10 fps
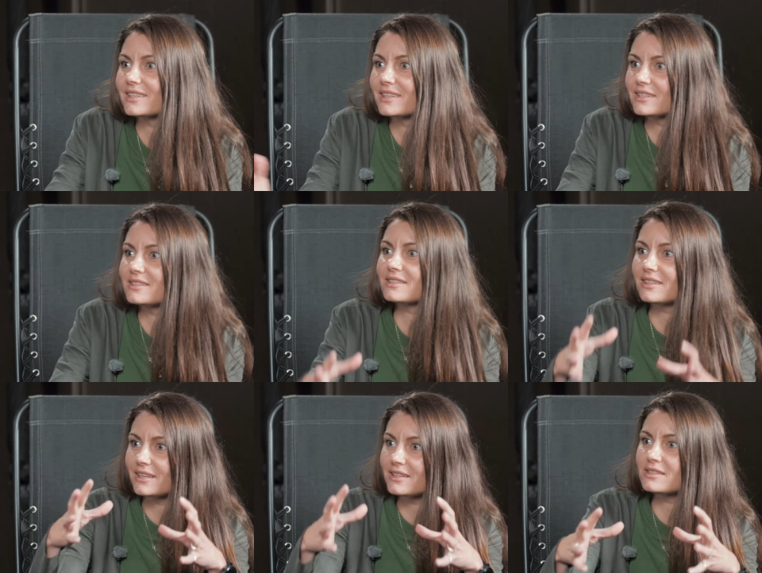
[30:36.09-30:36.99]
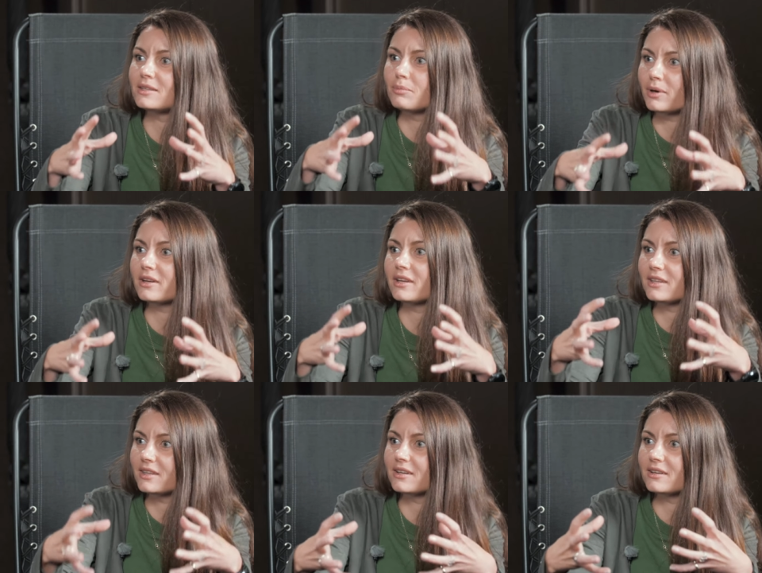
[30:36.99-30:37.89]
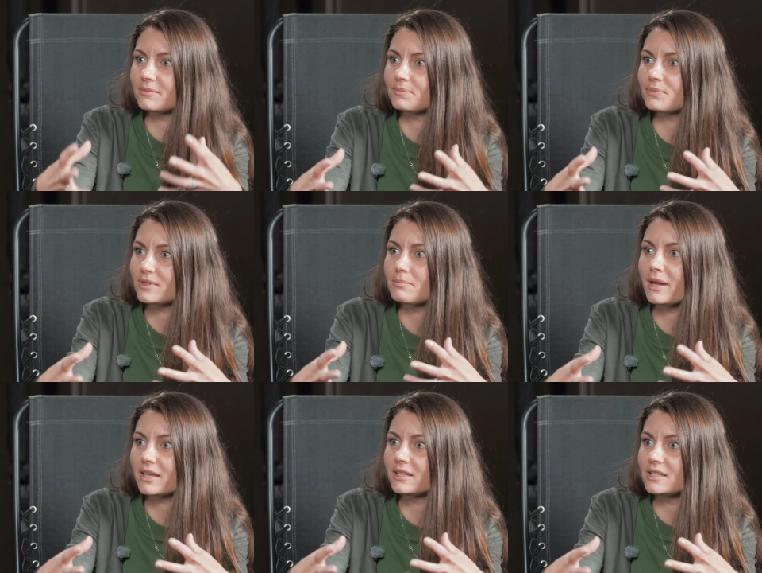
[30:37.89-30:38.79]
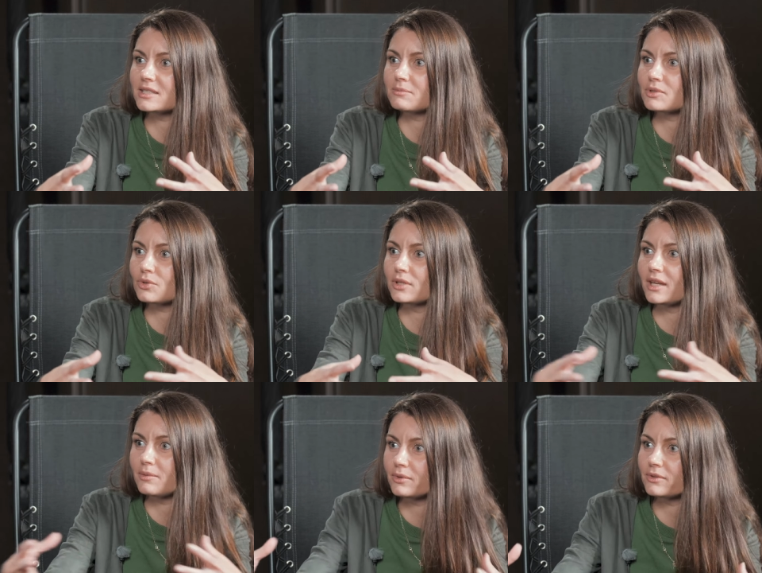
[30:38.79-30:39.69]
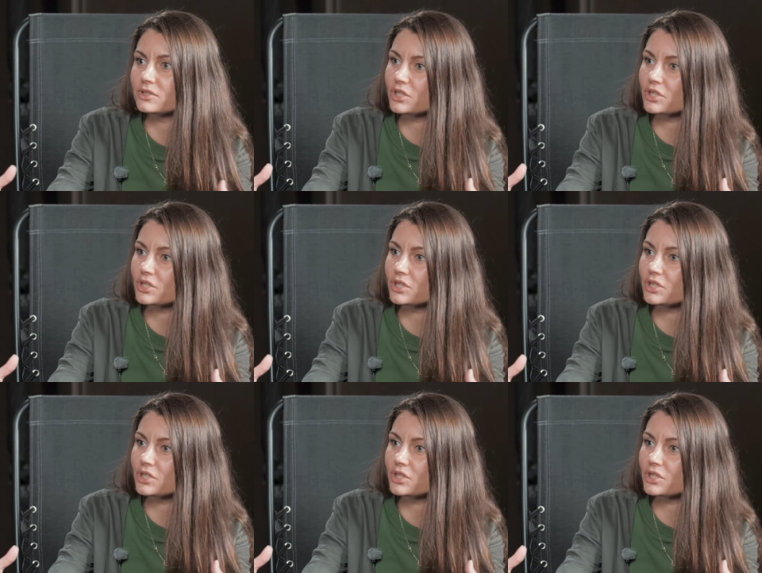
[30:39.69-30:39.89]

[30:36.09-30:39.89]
it is, it is the body and the, the mechanism to enable the